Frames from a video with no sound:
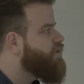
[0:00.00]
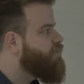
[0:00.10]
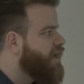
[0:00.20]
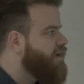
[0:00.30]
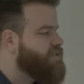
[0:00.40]

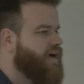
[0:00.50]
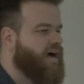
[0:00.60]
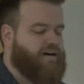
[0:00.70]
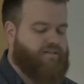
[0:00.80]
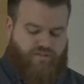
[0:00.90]

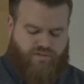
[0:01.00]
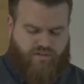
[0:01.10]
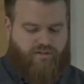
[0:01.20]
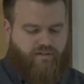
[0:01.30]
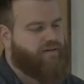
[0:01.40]
Microsoft,
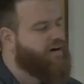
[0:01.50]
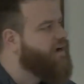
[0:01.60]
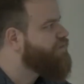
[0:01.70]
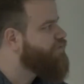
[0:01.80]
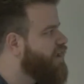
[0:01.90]
Google, they were
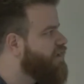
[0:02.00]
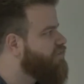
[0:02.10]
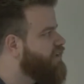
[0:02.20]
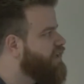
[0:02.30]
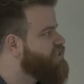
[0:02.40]
all
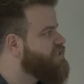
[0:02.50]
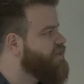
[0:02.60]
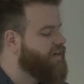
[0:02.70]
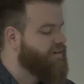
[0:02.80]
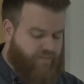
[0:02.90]
involved, and it just
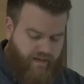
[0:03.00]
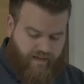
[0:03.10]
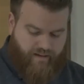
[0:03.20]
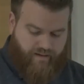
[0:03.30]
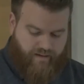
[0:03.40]
kind of
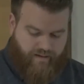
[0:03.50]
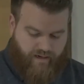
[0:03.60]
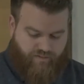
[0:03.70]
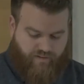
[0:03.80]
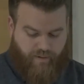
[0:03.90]

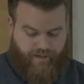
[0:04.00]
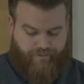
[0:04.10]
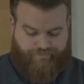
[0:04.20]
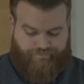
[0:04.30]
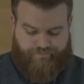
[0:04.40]
fell apart.
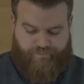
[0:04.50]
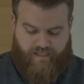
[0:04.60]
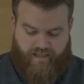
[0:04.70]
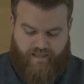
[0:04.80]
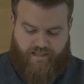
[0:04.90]

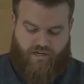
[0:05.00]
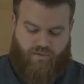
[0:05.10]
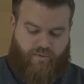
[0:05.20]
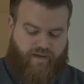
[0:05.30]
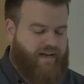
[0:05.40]

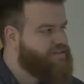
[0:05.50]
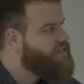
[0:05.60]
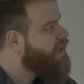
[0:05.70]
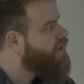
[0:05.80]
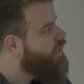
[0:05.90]
So we kind of
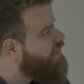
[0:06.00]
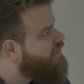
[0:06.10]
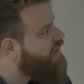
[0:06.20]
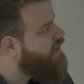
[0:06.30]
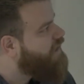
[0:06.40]
stuck with
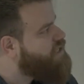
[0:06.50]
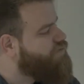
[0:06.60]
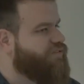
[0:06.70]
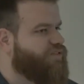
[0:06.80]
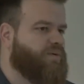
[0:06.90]

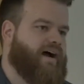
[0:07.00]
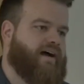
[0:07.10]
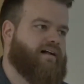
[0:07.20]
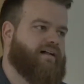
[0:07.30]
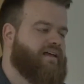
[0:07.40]
ES3 for a
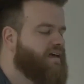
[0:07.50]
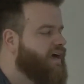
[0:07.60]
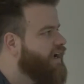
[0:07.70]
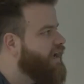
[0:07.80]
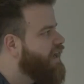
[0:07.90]
while,
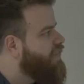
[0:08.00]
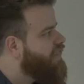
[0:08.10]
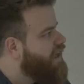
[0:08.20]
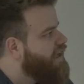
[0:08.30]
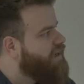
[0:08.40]
and
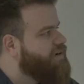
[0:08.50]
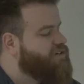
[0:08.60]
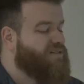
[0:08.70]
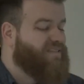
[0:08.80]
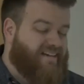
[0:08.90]
then in about
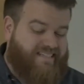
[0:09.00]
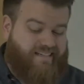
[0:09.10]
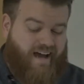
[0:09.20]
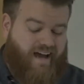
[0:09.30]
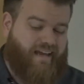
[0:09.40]

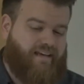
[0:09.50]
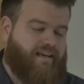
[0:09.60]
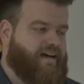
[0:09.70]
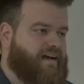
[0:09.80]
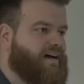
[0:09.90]

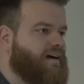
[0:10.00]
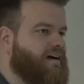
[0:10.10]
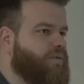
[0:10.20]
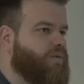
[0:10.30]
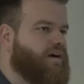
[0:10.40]

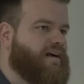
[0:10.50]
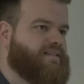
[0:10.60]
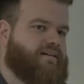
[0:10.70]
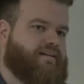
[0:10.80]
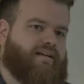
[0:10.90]
2009, work got
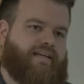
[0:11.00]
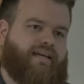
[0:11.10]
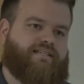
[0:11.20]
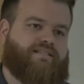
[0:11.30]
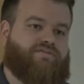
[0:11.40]
started on
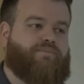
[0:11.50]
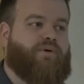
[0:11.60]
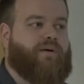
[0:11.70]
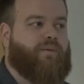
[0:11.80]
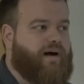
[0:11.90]

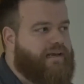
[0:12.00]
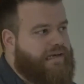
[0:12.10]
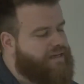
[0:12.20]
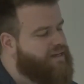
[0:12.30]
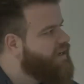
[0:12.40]

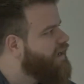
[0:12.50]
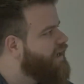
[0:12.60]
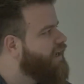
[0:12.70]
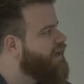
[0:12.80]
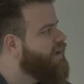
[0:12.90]

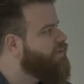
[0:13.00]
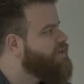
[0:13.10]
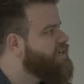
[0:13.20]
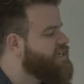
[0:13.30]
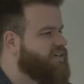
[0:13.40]
ES3.1,
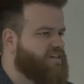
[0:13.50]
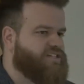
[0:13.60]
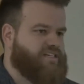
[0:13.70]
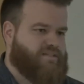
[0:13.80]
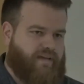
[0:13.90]
which actually
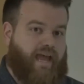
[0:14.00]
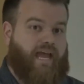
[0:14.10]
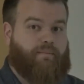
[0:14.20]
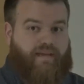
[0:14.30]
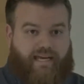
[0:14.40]
eventually just
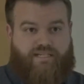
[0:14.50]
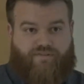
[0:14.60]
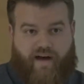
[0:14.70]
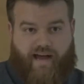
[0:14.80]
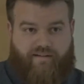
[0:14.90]
became
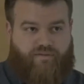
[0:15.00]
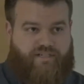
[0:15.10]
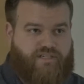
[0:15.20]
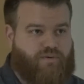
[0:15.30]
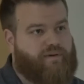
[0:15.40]
ES5,
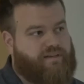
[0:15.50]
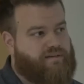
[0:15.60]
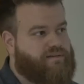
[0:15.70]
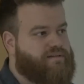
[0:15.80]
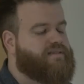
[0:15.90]
which is what we
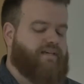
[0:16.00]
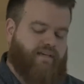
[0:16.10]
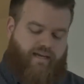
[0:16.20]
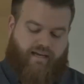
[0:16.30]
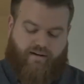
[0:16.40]
use
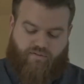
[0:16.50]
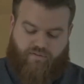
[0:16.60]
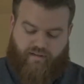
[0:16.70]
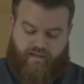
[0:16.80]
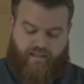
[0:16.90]
and
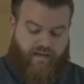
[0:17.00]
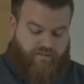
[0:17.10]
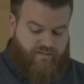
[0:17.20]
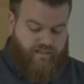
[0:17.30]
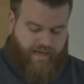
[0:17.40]
hopefully
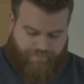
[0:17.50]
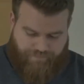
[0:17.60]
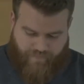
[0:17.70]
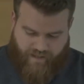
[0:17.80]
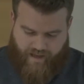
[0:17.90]
love today.
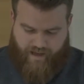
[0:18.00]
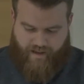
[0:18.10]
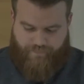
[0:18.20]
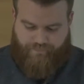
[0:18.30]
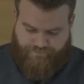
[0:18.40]

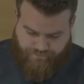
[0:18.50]
It